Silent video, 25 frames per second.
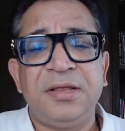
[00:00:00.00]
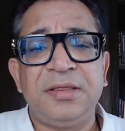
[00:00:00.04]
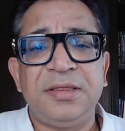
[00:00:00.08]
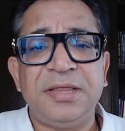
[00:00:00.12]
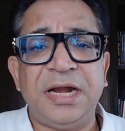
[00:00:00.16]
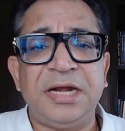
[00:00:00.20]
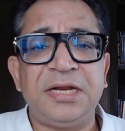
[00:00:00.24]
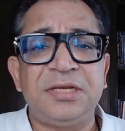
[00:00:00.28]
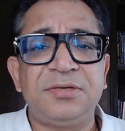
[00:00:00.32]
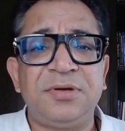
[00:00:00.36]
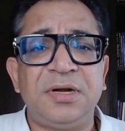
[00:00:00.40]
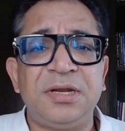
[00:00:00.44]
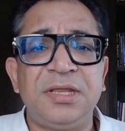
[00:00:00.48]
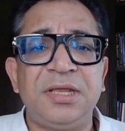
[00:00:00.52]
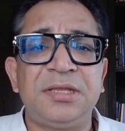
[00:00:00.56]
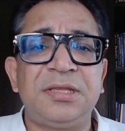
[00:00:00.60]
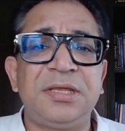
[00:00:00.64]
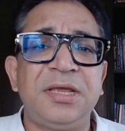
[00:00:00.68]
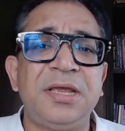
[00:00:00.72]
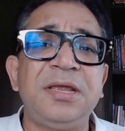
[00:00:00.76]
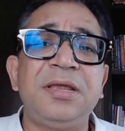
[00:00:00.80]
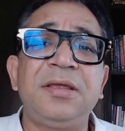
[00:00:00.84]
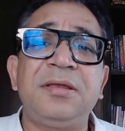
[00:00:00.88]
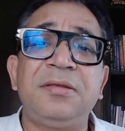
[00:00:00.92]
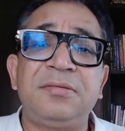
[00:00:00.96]
That is what they
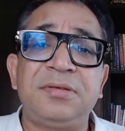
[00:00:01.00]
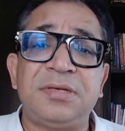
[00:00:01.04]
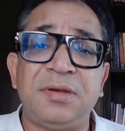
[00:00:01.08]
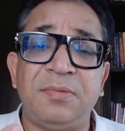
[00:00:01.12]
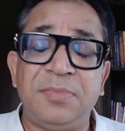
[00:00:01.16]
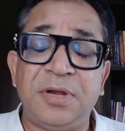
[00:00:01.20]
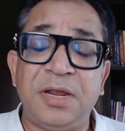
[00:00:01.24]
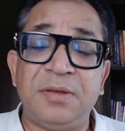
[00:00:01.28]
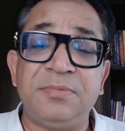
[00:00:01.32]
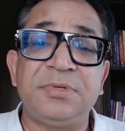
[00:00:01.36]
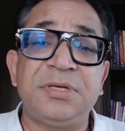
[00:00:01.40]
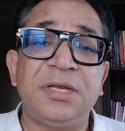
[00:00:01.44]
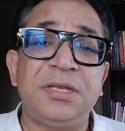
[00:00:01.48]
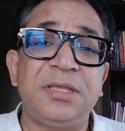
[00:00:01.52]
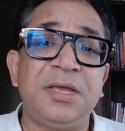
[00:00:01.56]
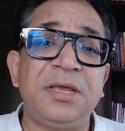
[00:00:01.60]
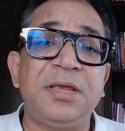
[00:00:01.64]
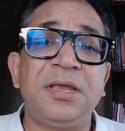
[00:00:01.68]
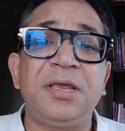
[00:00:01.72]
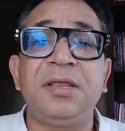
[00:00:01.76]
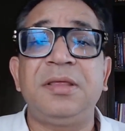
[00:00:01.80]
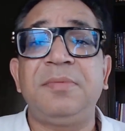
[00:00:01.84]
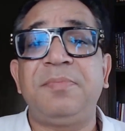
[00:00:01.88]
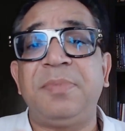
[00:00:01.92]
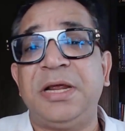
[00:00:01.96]
think. Sometimes they
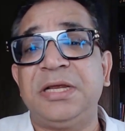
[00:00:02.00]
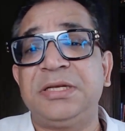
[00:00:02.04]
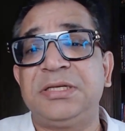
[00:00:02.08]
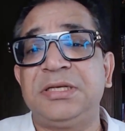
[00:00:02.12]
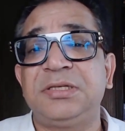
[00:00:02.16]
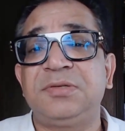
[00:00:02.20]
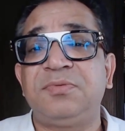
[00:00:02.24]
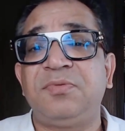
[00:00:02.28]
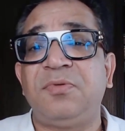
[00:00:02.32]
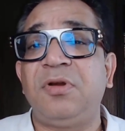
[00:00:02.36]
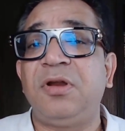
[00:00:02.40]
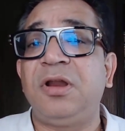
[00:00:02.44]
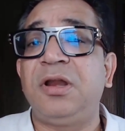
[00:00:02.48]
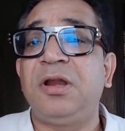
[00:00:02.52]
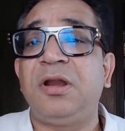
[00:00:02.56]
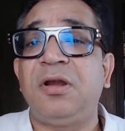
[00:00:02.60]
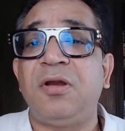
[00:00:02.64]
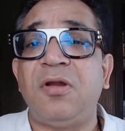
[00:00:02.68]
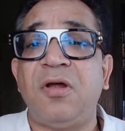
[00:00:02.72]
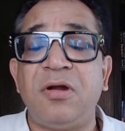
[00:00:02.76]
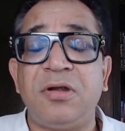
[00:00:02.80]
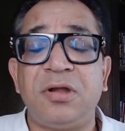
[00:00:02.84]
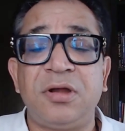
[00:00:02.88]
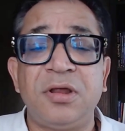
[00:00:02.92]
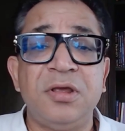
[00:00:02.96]
think the price has fallen a
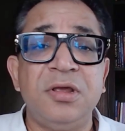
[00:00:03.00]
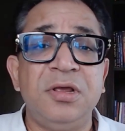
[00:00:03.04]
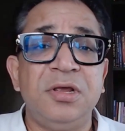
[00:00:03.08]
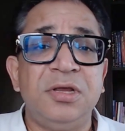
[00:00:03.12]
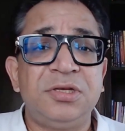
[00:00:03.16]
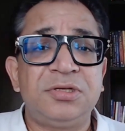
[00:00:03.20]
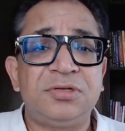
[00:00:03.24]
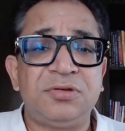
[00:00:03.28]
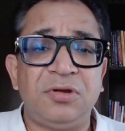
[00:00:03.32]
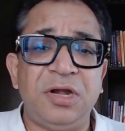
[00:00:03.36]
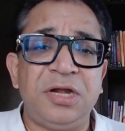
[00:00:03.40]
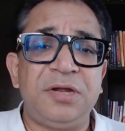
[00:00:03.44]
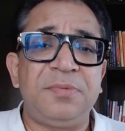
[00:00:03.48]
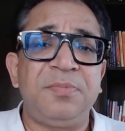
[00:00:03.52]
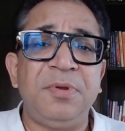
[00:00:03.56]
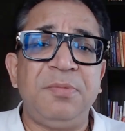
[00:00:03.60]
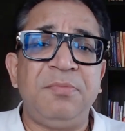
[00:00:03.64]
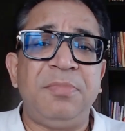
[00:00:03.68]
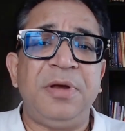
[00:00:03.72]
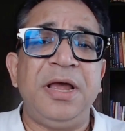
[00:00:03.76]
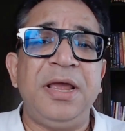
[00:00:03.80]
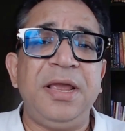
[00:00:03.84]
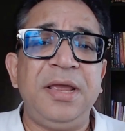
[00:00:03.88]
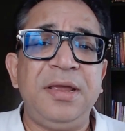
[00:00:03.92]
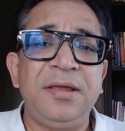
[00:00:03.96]
lot, so let me
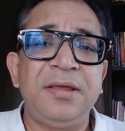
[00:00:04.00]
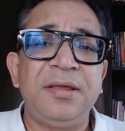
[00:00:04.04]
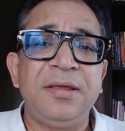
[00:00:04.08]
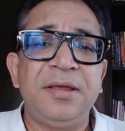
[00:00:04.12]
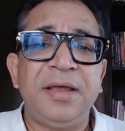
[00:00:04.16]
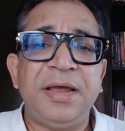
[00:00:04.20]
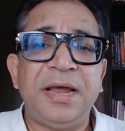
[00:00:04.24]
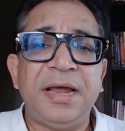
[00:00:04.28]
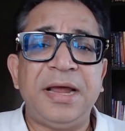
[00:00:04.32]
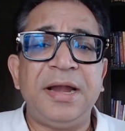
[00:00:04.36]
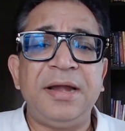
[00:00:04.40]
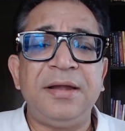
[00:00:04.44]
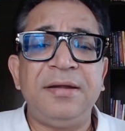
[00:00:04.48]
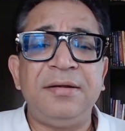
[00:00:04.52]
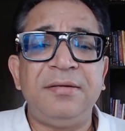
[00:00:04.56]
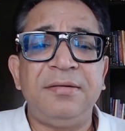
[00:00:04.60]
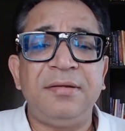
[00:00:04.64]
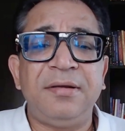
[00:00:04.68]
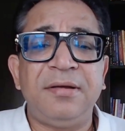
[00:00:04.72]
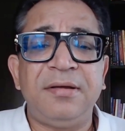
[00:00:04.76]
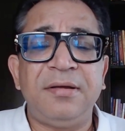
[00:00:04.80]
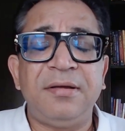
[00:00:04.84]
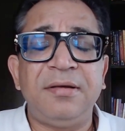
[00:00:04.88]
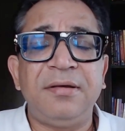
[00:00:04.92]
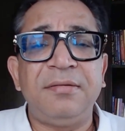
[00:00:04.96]
buy. And
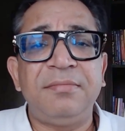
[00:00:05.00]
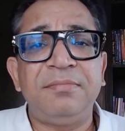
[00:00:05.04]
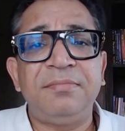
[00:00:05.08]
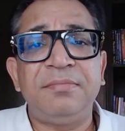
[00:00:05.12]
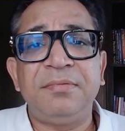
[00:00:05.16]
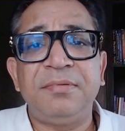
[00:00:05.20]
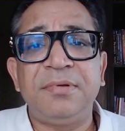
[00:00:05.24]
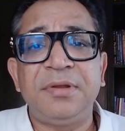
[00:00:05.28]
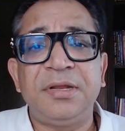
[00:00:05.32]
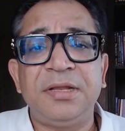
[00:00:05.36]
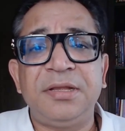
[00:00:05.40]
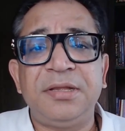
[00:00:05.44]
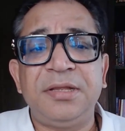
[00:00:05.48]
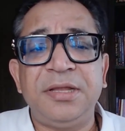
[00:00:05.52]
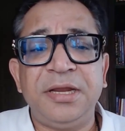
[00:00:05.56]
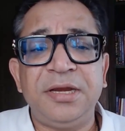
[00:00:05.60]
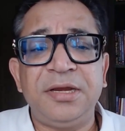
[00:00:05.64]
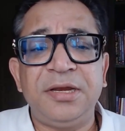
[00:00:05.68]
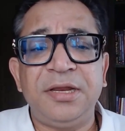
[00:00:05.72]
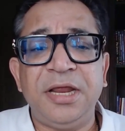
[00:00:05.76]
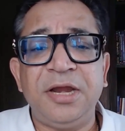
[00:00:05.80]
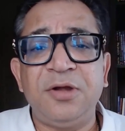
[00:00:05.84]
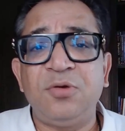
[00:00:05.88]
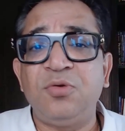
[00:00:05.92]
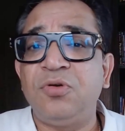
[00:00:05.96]

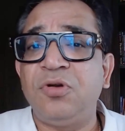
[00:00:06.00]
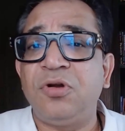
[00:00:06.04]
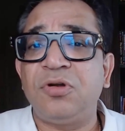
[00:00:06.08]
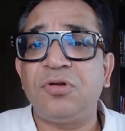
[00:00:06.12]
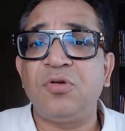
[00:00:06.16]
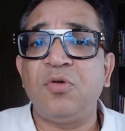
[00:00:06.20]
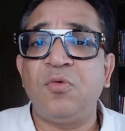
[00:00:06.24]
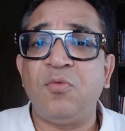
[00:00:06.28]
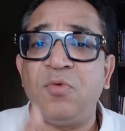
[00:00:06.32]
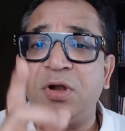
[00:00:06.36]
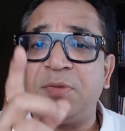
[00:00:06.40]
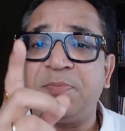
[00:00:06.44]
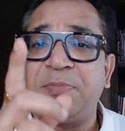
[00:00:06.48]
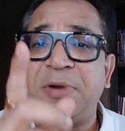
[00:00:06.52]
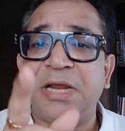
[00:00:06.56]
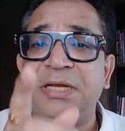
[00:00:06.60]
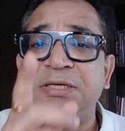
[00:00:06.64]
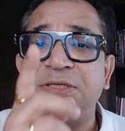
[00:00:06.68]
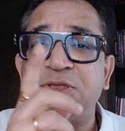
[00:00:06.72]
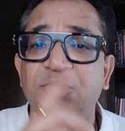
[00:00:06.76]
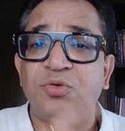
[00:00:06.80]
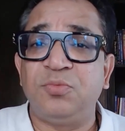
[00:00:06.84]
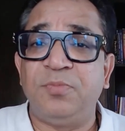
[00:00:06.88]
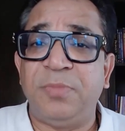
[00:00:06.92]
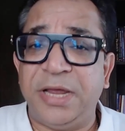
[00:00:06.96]
they do not know what
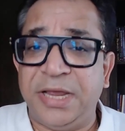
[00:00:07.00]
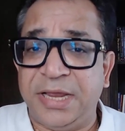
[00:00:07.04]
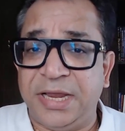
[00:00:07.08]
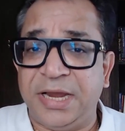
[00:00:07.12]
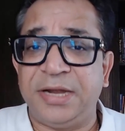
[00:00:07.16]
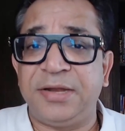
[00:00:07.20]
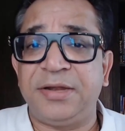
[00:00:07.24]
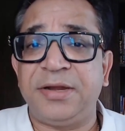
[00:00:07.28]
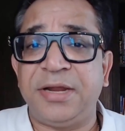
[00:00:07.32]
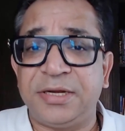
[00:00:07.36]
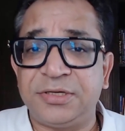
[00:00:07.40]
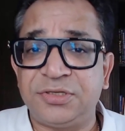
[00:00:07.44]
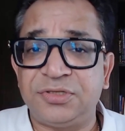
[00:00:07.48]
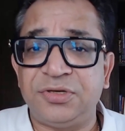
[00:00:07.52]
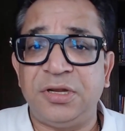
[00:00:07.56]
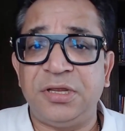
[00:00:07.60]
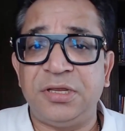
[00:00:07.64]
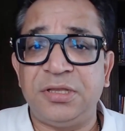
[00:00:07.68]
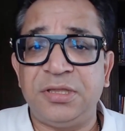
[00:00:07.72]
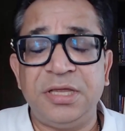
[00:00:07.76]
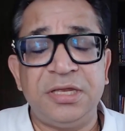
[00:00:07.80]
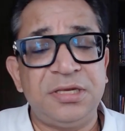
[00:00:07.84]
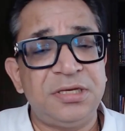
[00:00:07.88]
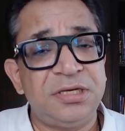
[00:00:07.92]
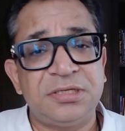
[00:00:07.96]
price to buy at actually.
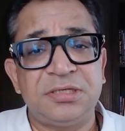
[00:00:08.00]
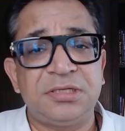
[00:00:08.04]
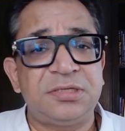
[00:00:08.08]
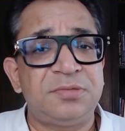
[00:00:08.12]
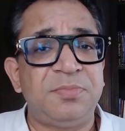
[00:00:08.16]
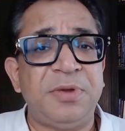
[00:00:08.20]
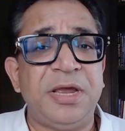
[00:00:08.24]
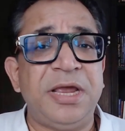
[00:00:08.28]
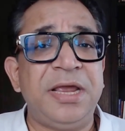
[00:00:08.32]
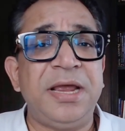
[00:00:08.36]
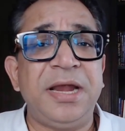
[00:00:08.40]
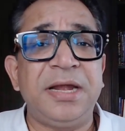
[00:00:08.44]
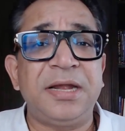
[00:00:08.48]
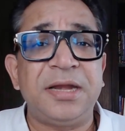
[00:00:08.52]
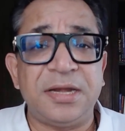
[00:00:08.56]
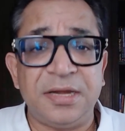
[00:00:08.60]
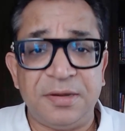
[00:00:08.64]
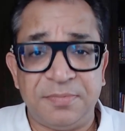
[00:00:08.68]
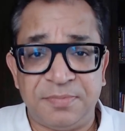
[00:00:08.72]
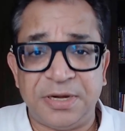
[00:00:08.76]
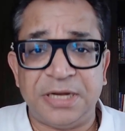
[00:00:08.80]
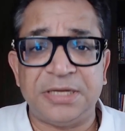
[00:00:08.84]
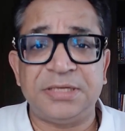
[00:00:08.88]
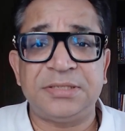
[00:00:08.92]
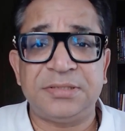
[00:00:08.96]
They just buy at
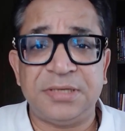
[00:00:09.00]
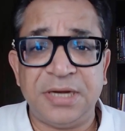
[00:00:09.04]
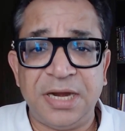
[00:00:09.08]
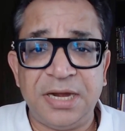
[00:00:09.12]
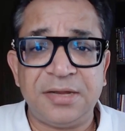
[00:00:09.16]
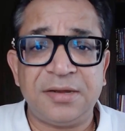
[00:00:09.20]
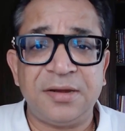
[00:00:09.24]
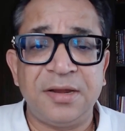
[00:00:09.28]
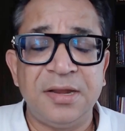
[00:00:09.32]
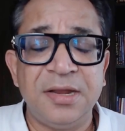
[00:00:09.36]
any price, right?